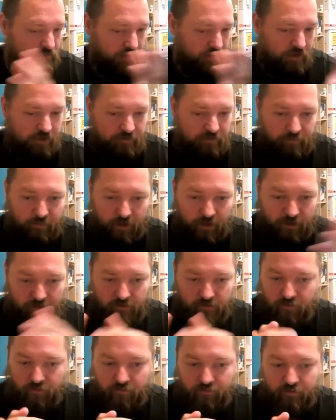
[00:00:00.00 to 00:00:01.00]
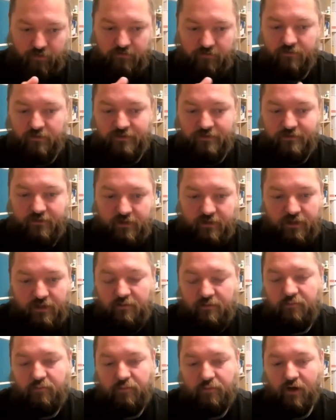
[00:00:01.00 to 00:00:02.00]
And my only reasoning
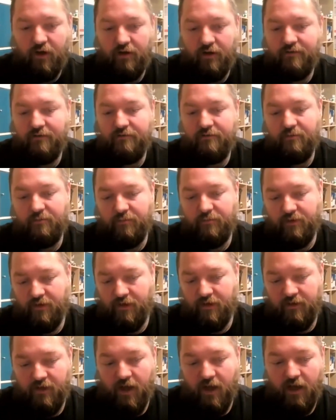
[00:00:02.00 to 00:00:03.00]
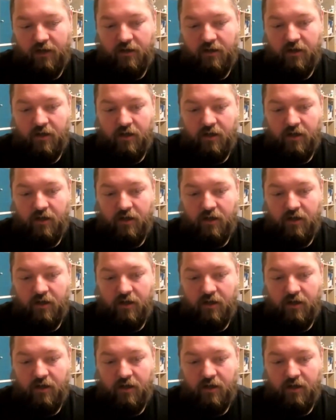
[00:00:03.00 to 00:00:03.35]
behind something like that